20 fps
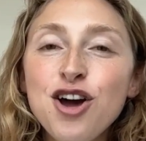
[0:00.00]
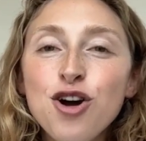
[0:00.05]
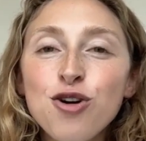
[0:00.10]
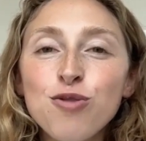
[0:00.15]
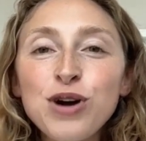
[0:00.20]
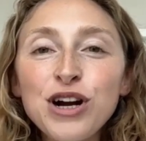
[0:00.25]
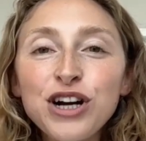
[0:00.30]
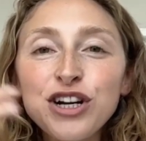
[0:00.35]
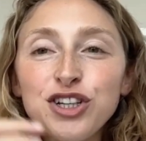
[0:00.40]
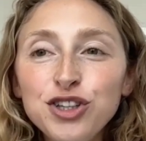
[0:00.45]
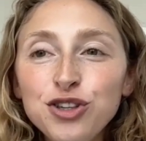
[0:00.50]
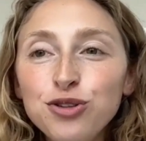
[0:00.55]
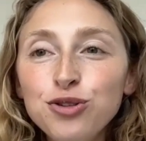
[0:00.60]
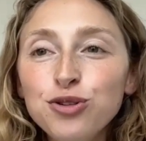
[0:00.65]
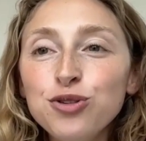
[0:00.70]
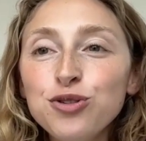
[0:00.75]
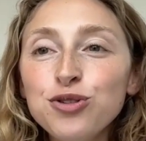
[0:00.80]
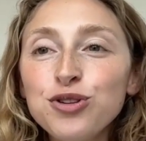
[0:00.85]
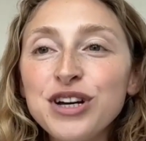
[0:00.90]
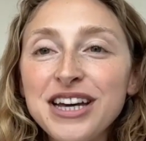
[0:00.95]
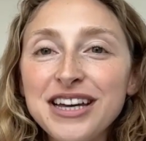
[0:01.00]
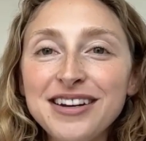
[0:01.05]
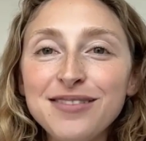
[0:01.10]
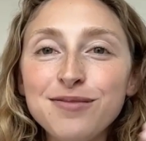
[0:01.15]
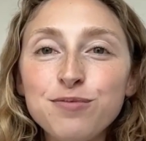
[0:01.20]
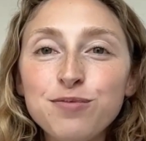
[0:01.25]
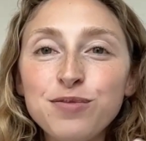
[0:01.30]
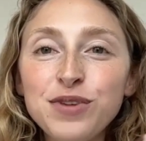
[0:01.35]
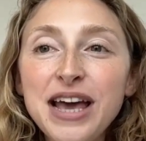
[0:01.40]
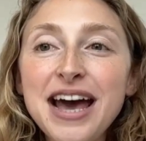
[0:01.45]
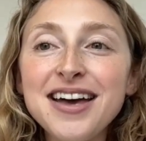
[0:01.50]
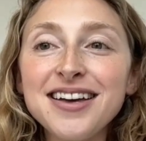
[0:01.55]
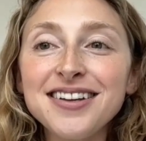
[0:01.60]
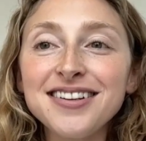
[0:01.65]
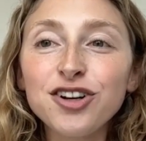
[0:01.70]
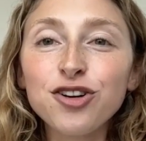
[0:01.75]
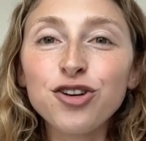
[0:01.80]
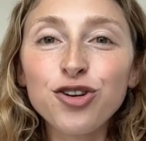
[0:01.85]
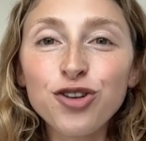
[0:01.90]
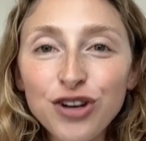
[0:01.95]
where you can get
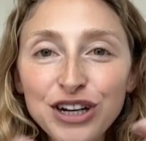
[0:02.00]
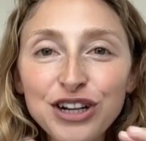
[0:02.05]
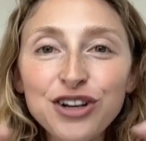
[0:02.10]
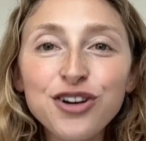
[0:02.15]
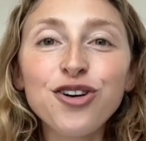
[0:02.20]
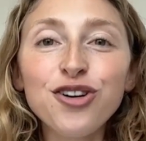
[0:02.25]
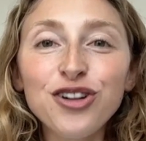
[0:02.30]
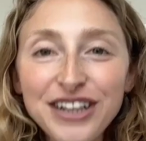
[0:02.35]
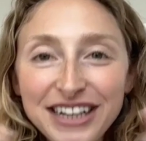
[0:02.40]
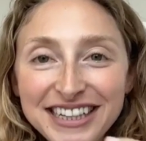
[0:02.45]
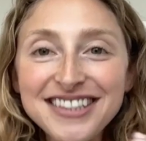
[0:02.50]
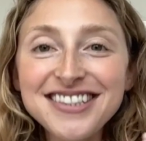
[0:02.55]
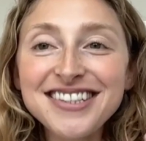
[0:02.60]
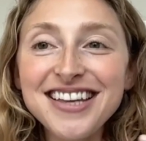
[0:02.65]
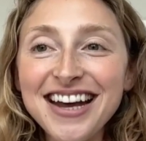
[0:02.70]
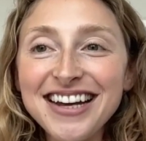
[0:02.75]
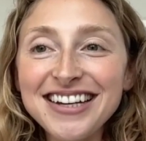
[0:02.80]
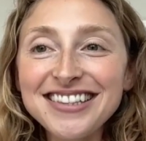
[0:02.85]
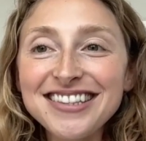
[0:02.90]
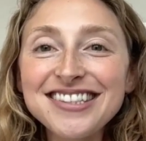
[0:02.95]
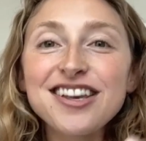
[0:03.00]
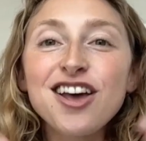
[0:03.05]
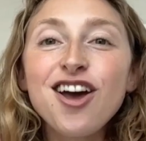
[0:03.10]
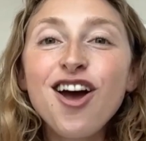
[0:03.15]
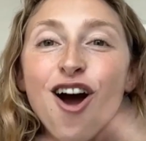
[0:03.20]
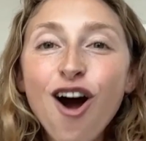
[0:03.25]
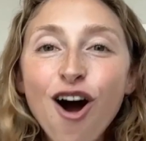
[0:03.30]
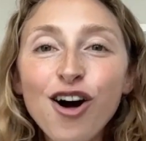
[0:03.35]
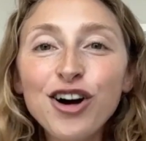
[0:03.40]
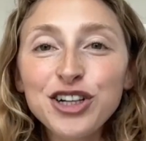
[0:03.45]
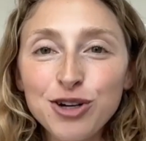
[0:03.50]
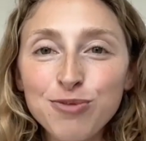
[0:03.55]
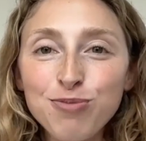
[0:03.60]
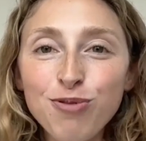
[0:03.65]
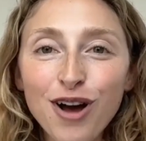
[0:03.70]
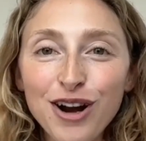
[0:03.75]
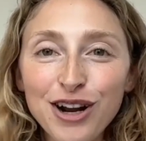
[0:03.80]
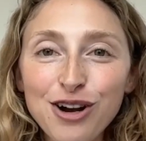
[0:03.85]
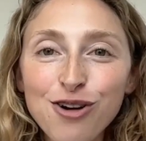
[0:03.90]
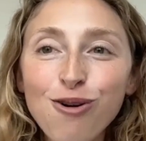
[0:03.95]
critical insights on your
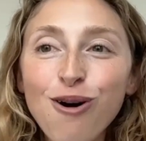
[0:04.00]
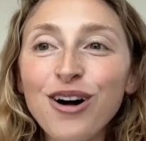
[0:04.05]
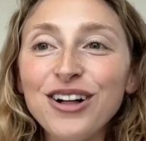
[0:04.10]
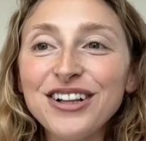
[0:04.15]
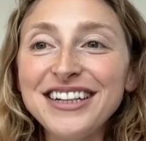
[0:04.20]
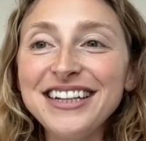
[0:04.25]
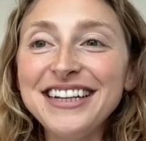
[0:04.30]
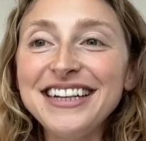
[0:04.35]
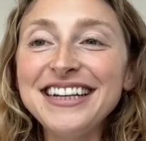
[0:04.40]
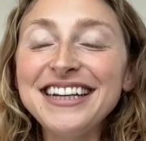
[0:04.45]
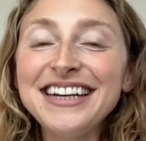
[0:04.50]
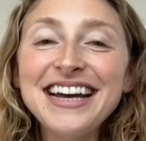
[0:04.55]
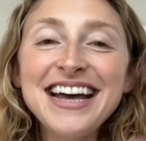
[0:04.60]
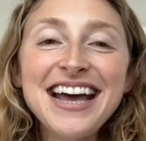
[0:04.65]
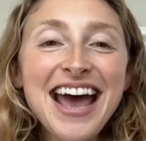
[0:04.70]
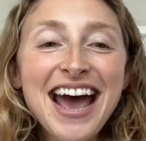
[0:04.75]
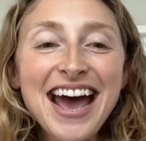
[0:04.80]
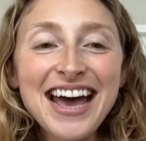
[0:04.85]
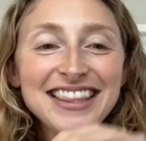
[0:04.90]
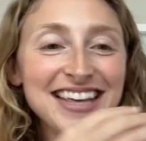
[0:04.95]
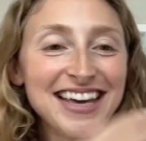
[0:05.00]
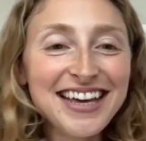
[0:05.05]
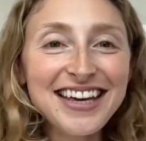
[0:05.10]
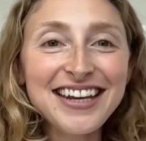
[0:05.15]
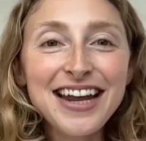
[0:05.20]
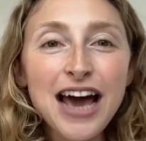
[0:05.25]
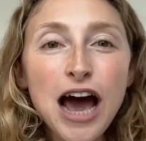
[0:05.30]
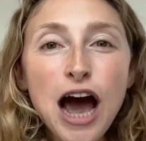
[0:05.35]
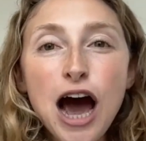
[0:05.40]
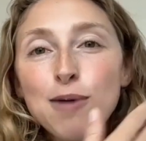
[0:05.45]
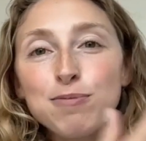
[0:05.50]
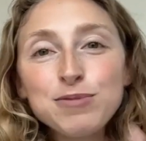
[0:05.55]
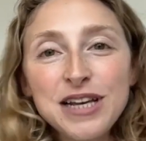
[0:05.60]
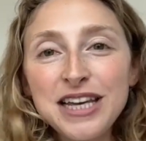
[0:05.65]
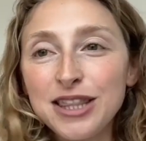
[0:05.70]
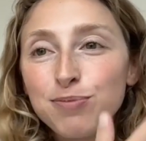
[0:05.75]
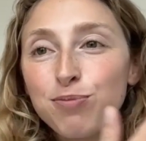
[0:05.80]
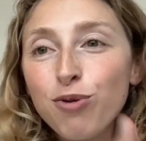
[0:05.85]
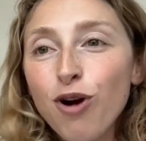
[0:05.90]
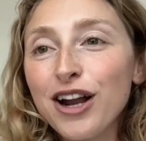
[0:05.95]
product quality and then update
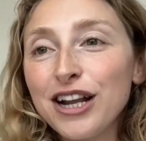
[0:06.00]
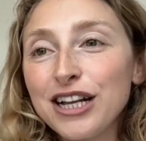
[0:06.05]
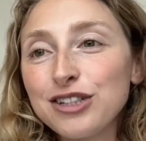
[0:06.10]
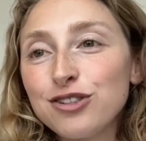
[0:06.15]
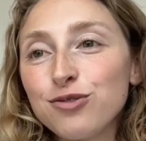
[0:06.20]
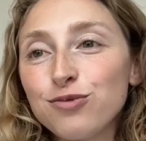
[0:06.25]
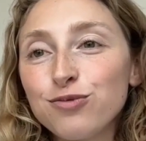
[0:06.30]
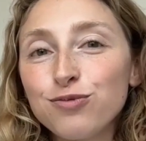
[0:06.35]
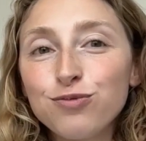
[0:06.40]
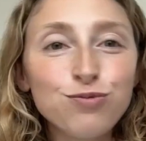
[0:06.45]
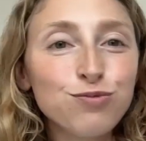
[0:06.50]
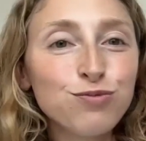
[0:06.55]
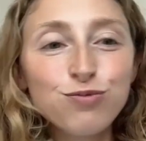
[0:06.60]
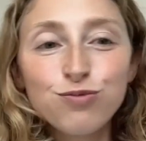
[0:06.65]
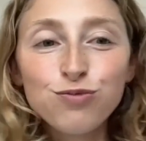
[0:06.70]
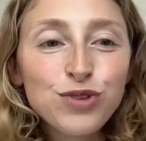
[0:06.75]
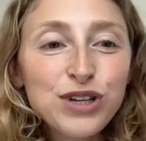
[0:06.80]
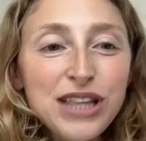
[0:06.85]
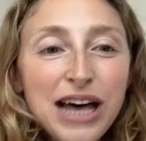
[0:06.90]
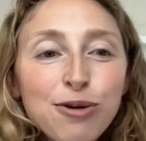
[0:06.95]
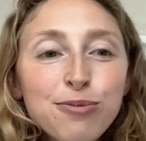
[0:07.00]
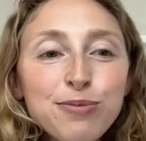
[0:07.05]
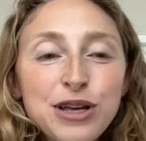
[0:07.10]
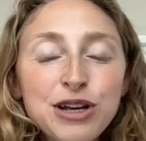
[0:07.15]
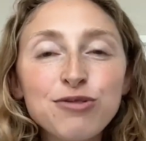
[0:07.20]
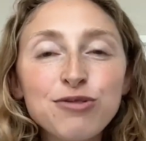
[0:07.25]
the product without being